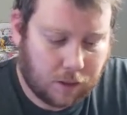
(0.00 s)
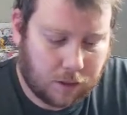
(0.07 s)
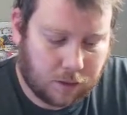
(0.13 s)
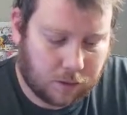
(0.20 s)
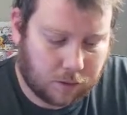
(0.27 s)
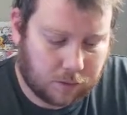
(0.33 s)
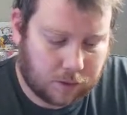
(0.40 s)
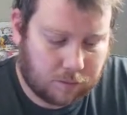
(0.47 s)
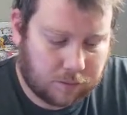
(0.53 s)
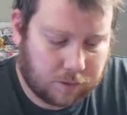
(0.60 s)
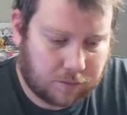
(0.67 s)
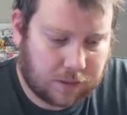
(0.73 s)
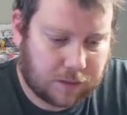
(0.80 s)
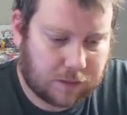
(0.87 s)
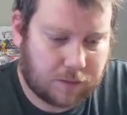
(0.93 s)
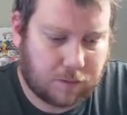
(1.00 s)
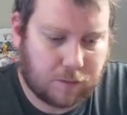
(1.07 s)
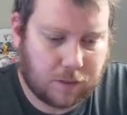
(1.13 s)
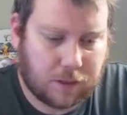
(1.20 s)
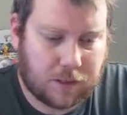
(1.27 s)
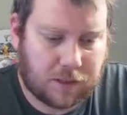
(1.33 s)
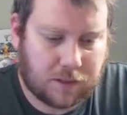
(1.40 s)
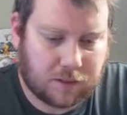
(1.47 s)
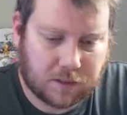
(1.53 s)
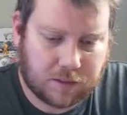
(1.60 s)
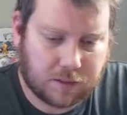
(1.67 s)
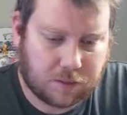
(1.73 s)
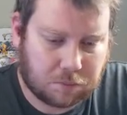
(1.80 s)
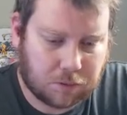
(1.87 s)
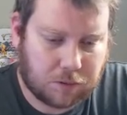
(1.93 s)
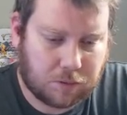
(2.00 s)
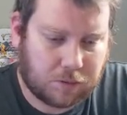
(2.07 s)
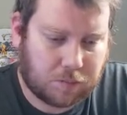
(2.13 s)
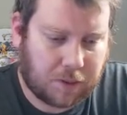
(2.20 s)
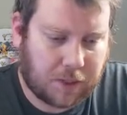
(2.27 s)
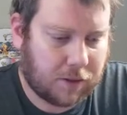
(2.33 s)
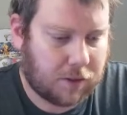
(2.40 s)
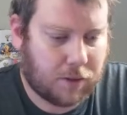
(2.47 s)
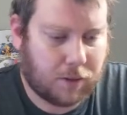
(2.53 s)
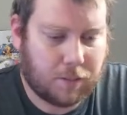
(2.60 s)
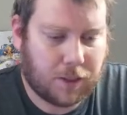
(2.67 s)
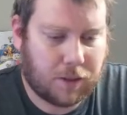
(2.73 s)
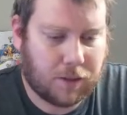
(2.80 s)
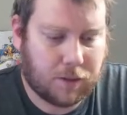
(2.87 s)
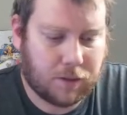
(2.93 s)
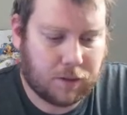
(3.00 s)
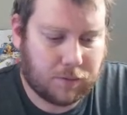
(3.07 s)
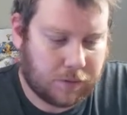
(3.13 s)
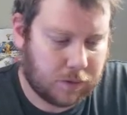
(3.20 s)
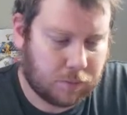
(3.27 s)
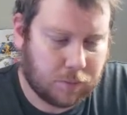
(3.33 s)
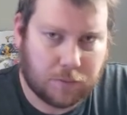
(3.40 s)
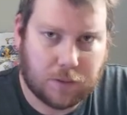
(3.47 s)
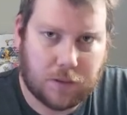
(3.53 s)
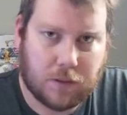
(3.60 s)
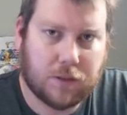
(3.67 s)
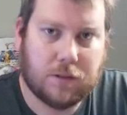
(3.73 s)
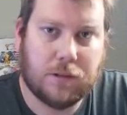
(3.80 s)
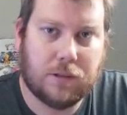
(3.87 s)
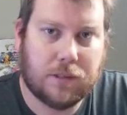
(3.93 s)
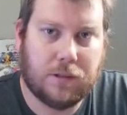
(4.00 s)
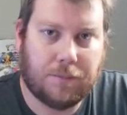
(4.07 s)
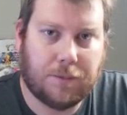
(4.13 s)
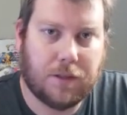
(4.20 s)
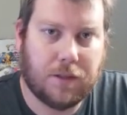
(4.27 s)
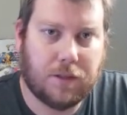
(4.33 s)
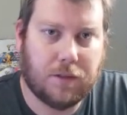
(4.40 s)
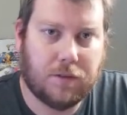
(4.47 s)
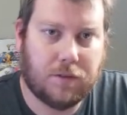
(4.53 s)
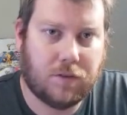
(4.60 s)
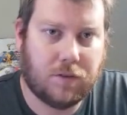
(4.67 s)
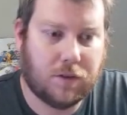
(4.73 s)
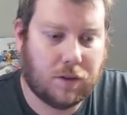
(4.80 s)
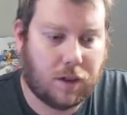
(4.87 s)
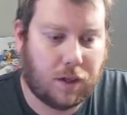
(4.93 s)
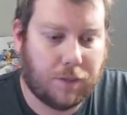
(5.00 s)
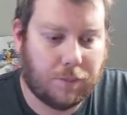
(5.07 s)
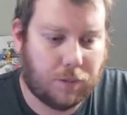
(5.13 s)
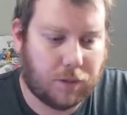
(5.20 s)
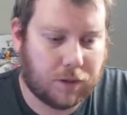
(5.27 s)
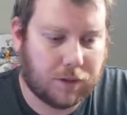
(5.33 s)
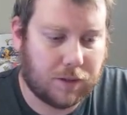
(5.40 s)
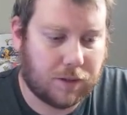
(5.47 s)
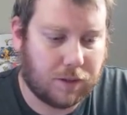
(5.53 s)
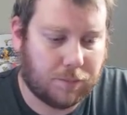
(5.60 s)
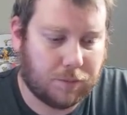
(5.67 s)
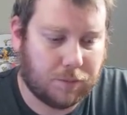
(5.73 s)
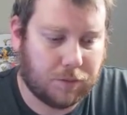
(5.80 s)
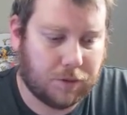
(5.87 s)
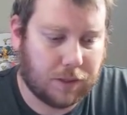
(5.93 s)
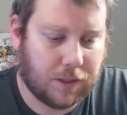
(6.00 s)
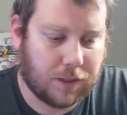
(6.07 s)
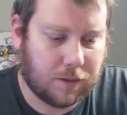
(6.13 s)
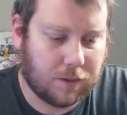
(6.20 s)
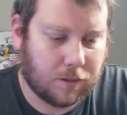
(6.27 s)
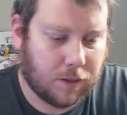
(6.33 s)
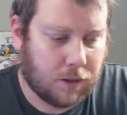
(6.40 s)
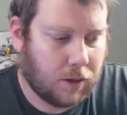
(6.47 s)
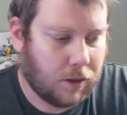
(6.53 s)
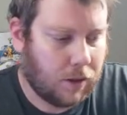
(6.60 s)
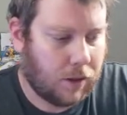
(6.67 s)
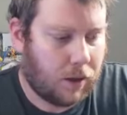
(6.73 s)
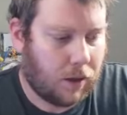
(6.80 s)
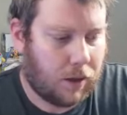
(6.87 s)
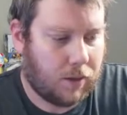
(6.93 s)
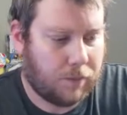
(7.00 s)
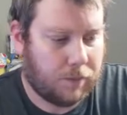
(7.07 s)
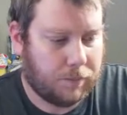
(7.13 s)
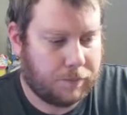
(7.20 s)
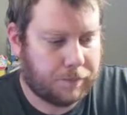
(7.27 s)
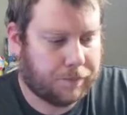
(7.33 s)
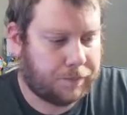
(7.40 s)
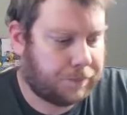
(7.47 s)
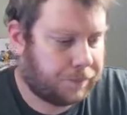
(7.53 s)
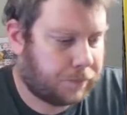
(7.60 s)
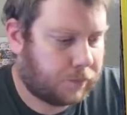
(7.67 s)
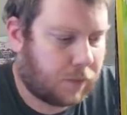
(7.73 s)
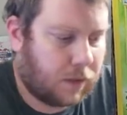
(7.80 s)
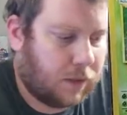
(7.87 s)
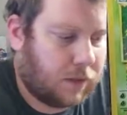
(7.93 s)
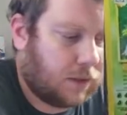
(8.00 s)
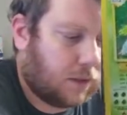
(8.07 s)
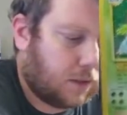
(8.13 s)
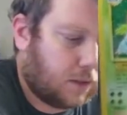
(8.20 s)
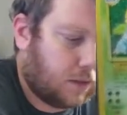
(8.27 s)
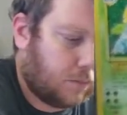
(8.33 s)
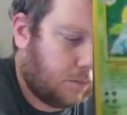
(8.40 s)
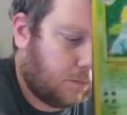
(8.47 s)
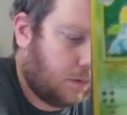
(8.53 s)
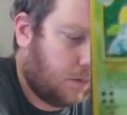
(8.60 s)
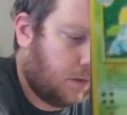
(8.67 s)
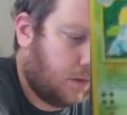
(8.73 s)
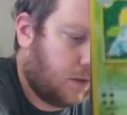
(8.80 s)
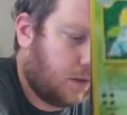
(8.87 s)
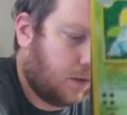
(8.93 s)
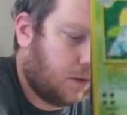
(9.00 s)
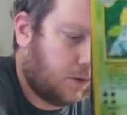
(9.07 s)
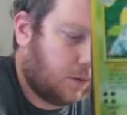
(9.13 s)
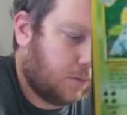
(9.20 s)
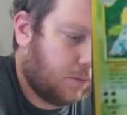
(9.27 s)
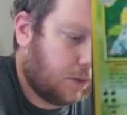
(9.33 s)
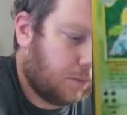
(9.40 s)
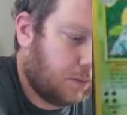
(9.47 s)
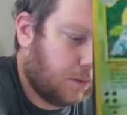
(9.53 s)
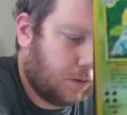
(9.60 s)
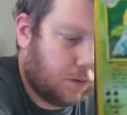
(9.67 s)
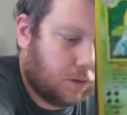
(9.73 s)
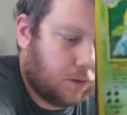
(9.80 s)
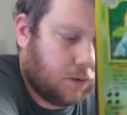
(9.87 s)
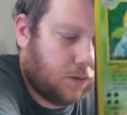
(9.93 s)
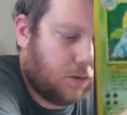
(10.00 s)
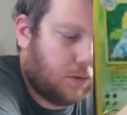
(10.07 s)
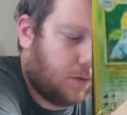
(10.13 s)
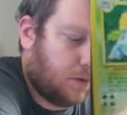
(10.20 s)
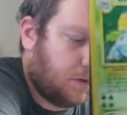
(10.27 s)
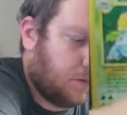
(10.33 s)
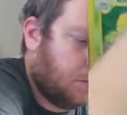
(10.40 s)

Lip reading: Even if that's someone this is what he was passionate about, and if he's moving on to something else, I want to help him do that. I think there might be some